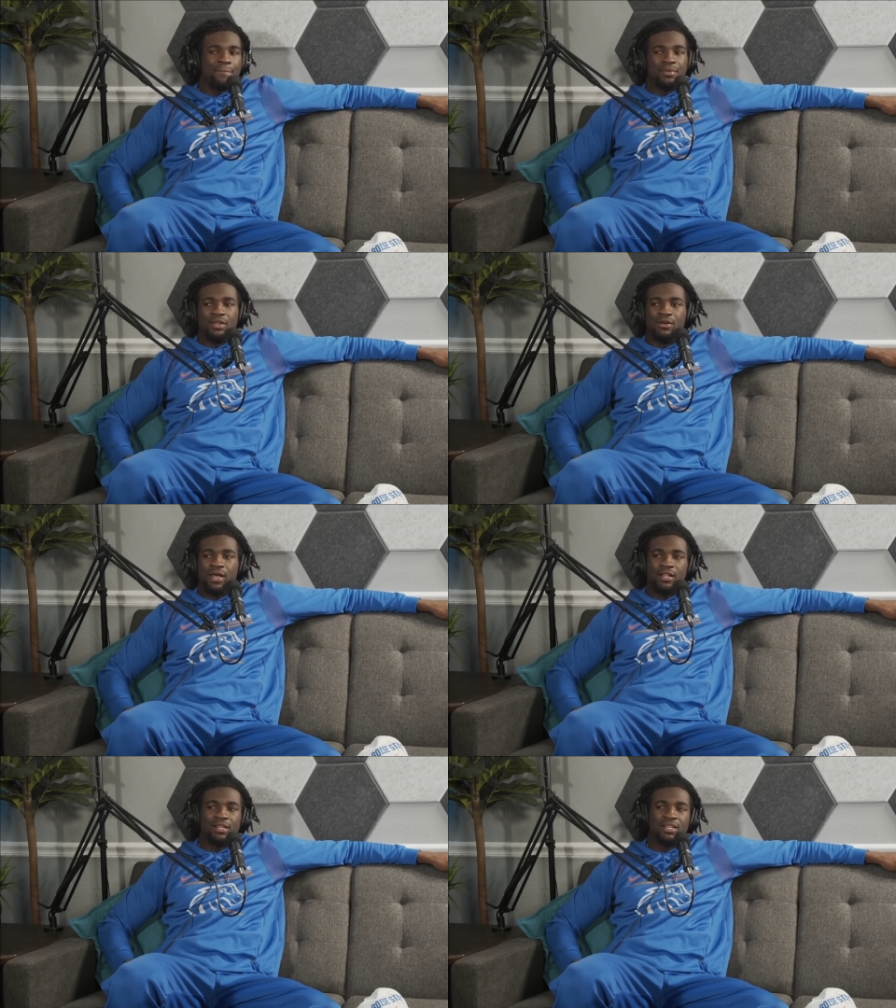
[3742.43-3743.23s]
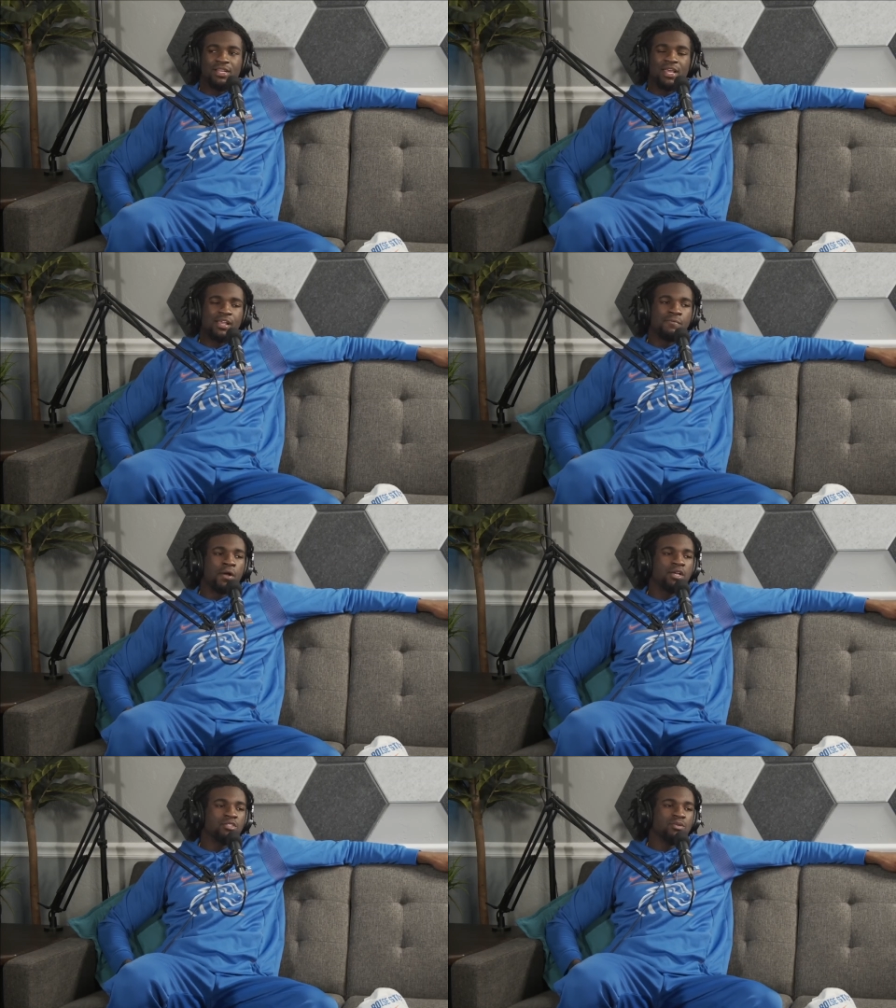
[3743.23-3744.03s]
at the end of the day, they
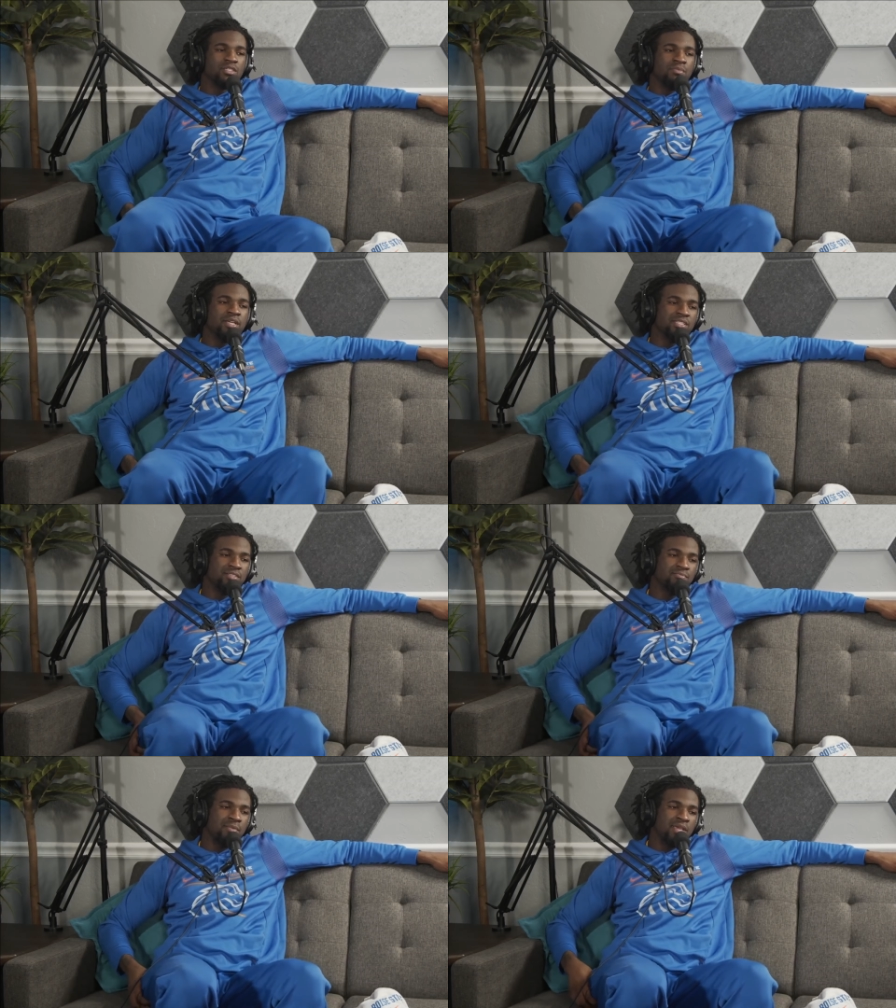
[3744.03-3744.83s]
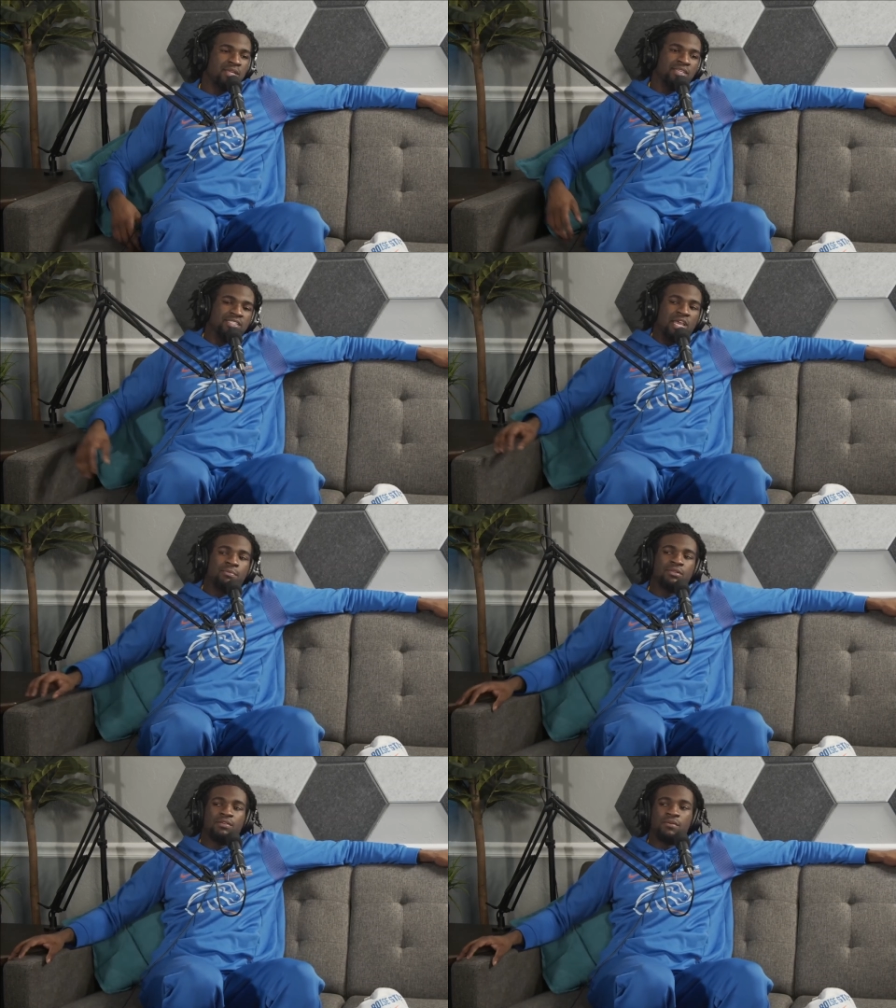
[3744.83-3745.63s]
probably just want to make an
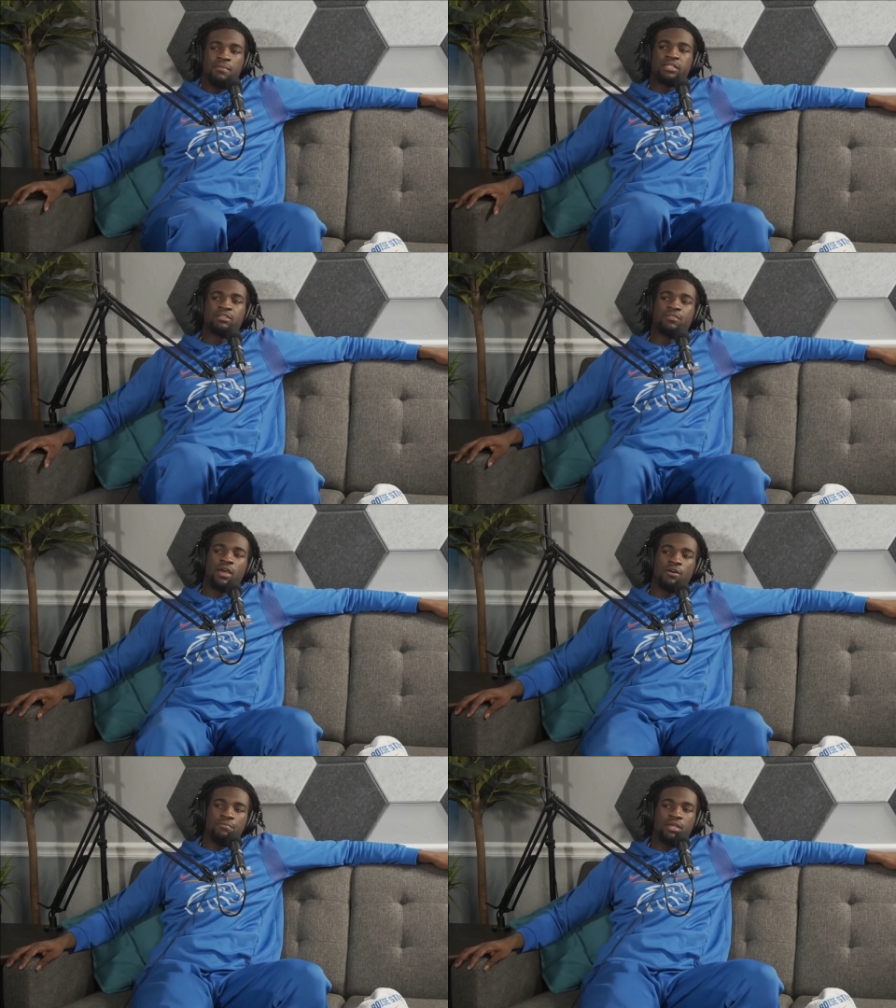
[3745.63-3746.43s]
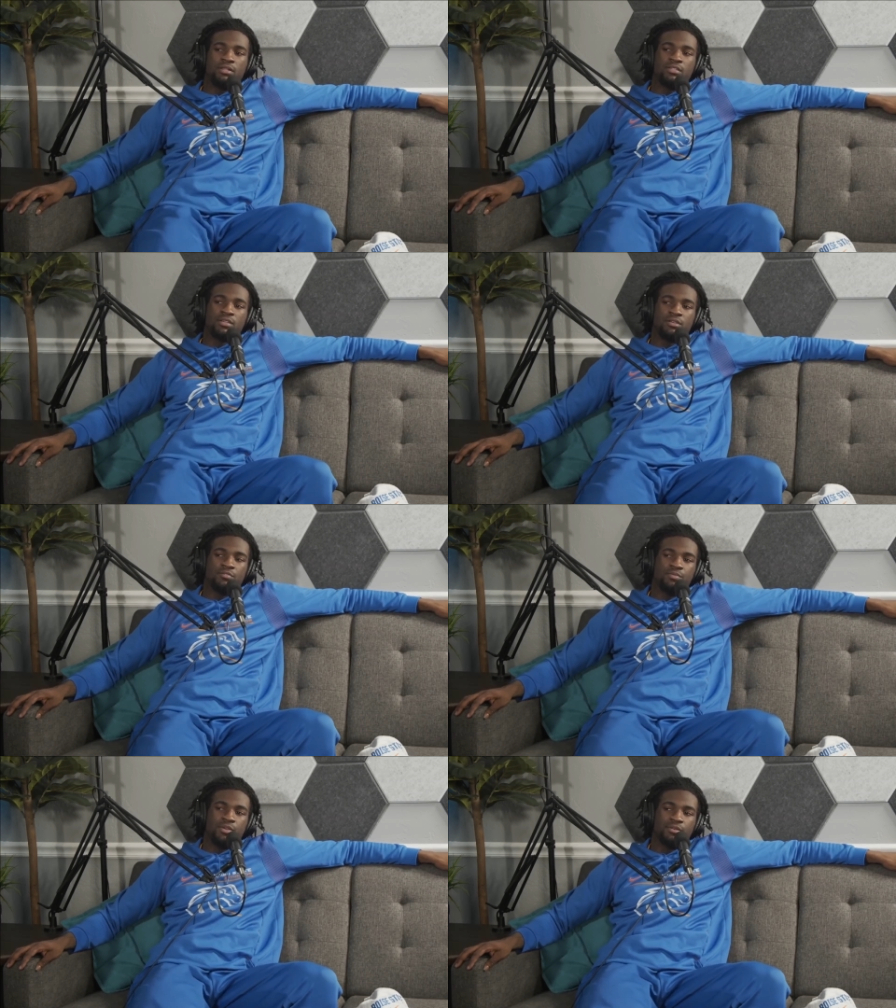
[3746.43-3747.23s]
example of it based off of how big this could
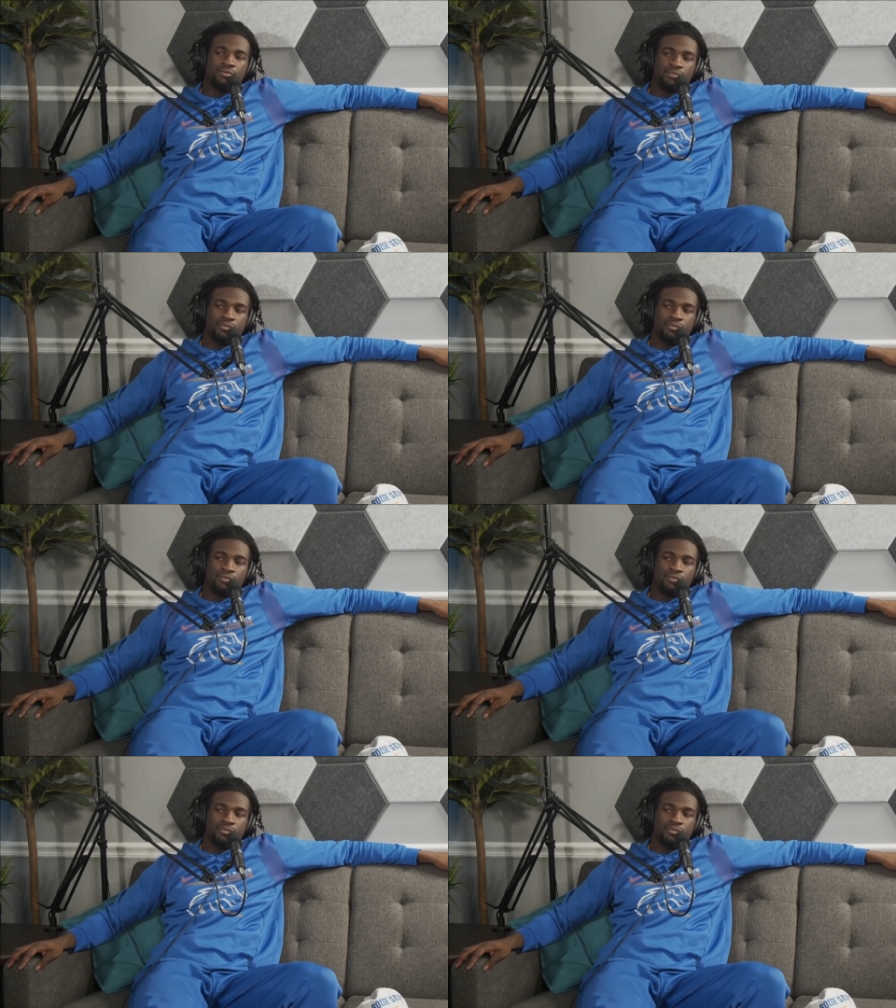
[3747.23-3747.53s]
have been.